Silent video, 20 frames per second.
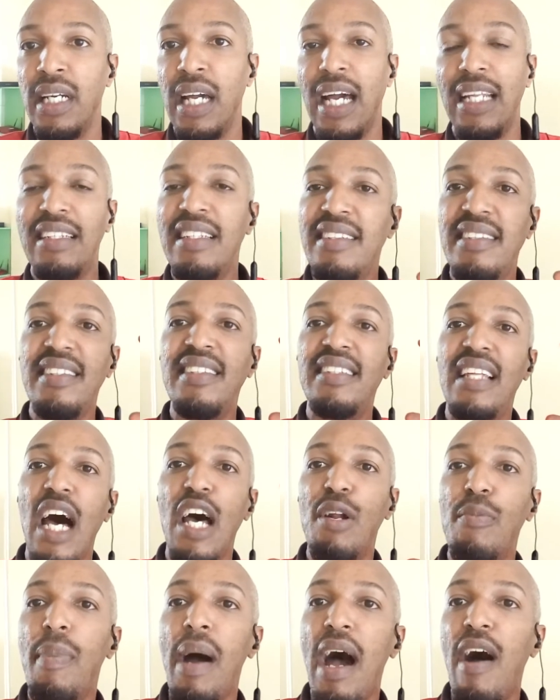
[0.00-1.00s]
And this is
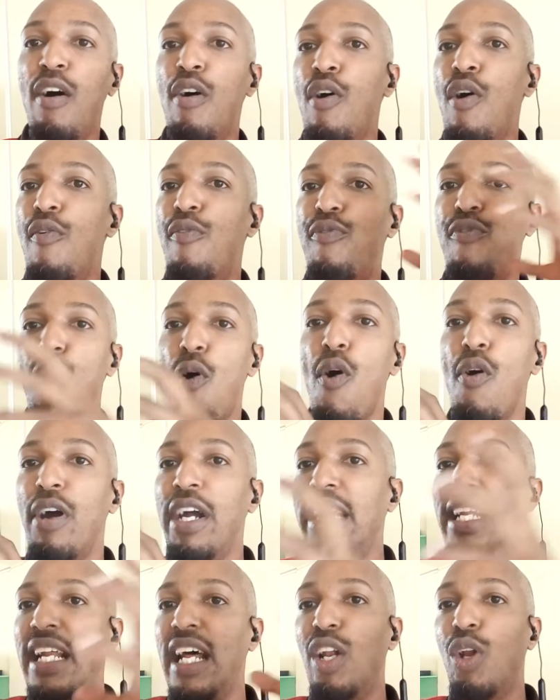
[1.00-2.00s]
not about
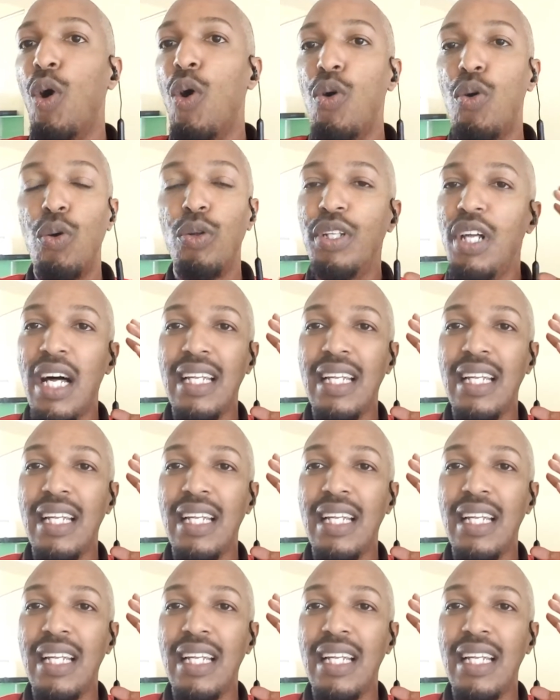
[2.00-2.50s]
foreign and local.